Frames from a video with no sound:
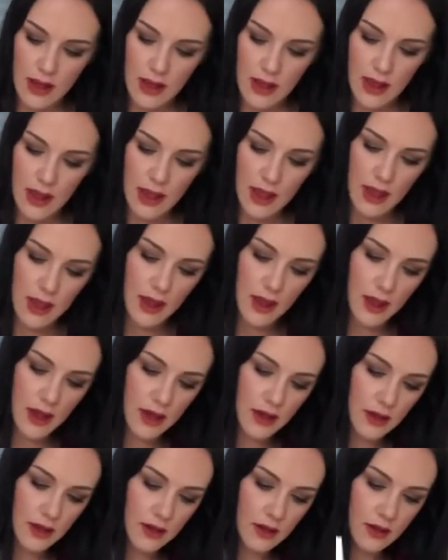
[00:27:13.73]
And
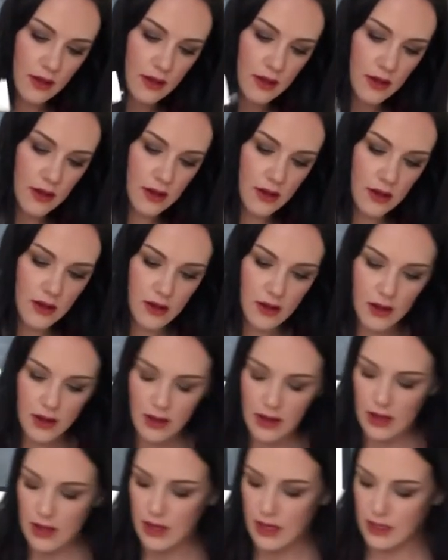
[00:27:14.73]

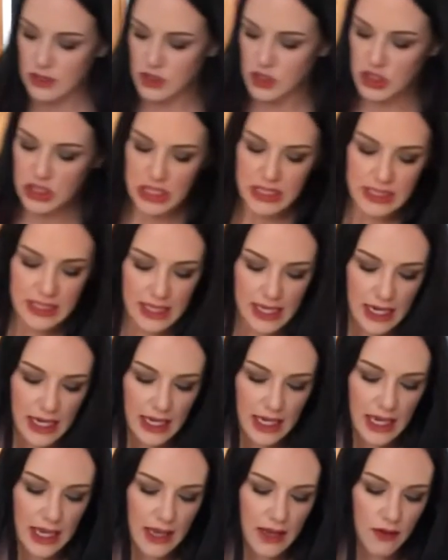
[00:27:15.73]
it's just gonna
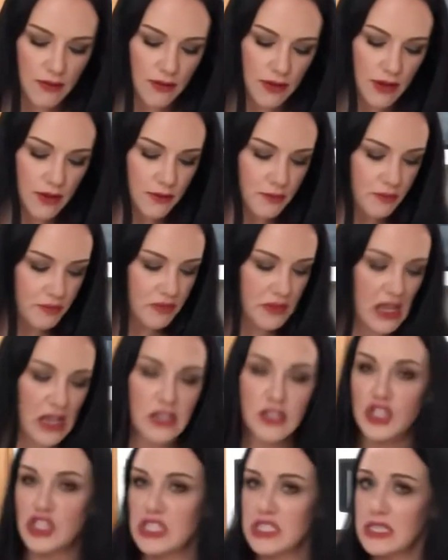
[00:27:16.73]
give
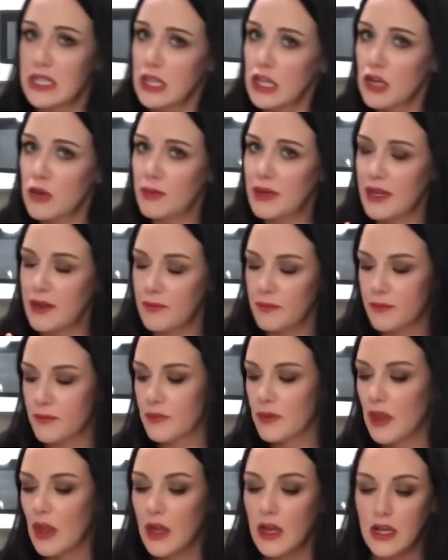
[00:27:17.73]
just a little bit,
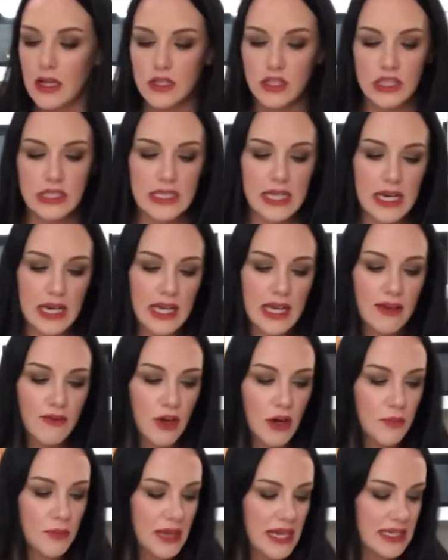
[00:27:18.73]
just gonna give our
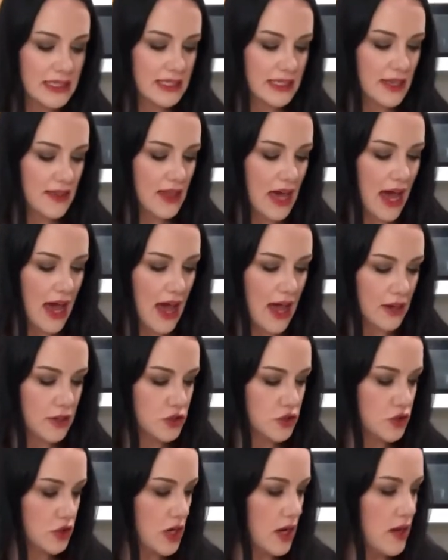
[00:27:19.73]
pizza that
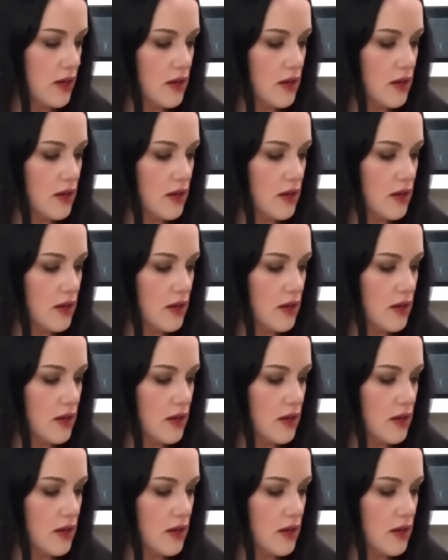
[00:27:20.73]
extra